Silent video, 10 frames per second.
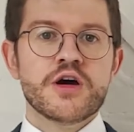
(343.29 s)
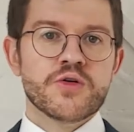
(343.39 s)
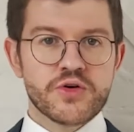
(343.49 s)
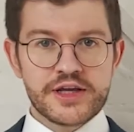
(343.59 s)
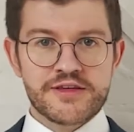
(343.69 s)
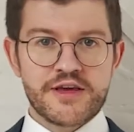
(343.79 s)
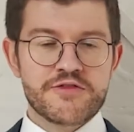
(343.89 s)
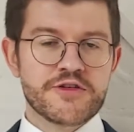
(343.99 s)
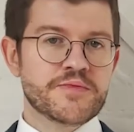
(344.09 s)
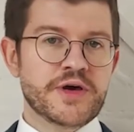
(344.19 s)
What if
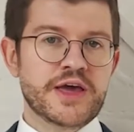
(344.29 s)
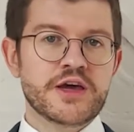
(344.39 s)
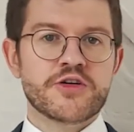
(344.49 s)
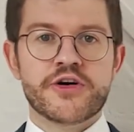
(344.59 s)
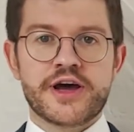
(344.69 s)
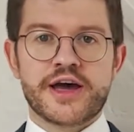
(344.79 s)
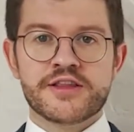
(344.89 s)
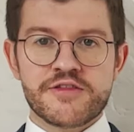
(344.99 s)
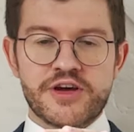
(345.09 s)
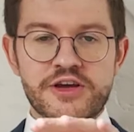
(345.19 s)
we make our
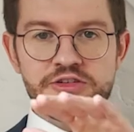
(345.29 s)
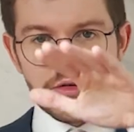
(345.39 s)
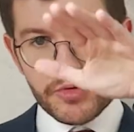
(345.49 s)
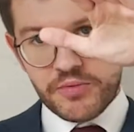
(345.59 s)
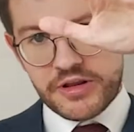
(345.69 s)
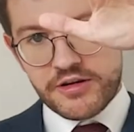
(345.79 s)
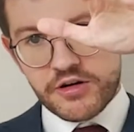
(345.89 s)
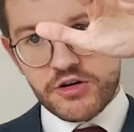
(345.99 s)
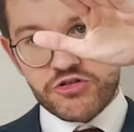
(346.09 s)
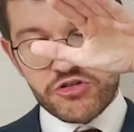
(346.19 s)
activationable
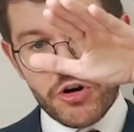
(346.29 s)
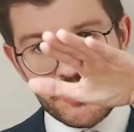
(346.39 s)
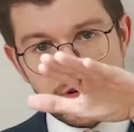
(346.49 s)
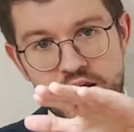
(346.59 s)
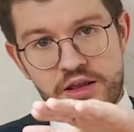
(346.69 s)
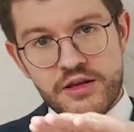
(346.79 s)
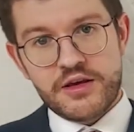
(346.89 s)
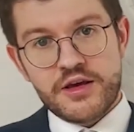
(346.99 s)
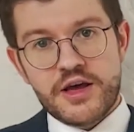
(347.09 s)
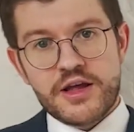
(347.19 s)
material so thin
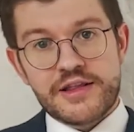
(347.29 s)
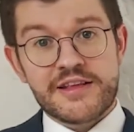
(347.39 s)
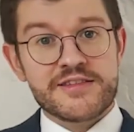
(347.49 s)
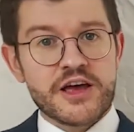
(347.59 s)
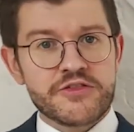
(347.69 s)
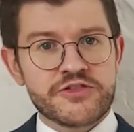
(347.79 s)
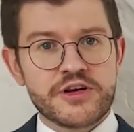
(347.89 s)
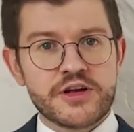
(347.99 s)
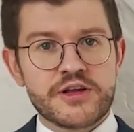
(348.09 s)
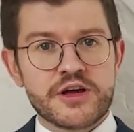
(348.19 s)
that
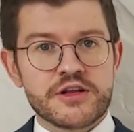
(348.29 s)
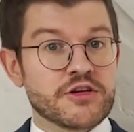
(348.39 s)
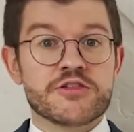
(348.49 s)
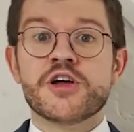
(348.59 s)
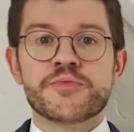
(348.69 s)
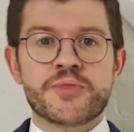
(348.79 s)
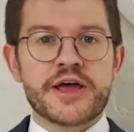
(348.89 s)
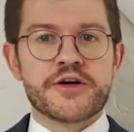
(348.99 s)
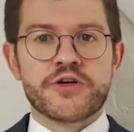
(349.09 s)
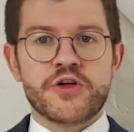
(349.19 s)
self-shielding does not play
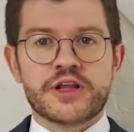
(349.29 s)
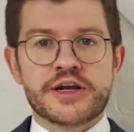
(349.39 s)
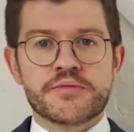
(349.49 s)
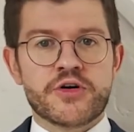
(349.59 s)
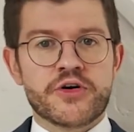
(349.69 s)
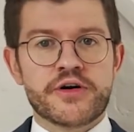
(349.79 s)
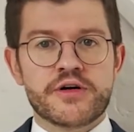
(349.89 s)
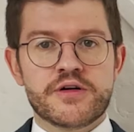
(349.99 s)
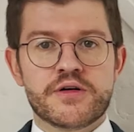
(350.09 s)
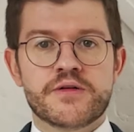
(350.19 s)
a role anymore?
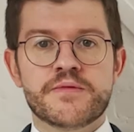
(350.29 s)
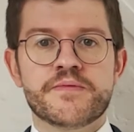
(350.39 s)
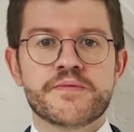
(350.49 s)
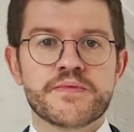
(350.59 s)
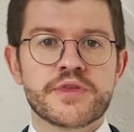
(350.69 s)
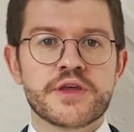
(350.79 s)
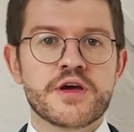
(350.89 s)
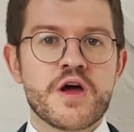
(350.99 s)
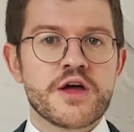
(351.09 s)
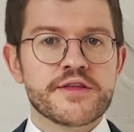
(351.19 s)

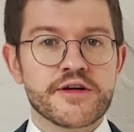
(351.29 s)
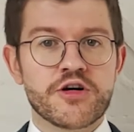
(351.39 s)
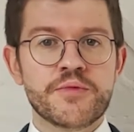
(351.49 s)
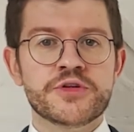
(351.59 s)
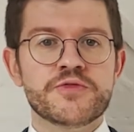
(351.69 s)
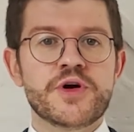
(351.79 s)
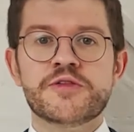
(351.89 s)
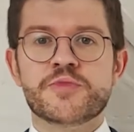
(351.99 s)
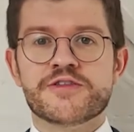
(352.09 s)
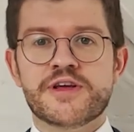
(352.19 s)
The common
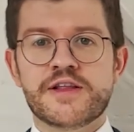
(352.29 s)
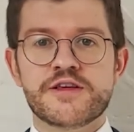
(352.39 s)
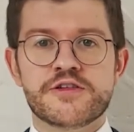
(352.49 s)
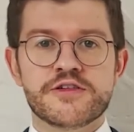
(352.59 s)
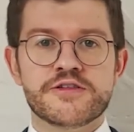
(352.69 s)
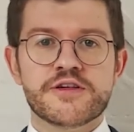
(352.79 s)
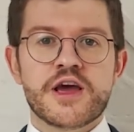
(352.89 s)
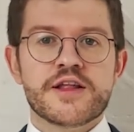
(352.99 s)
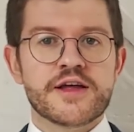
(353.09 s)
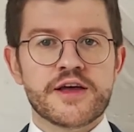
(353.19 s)
weight percentages
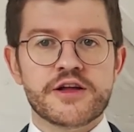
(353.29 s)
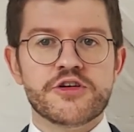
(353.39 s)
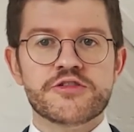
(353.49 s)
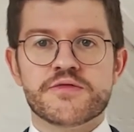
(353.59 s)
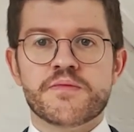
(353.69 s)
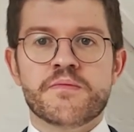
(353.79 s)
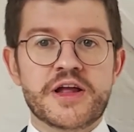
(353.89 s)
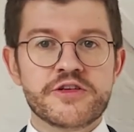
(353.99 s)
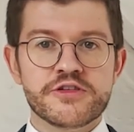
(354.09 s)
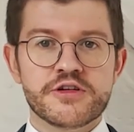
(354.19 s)
that I just
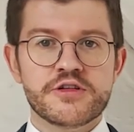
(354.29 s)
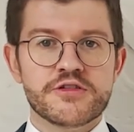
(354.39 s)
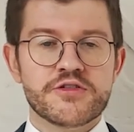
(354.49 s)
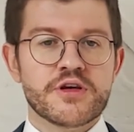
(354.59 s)
mentioned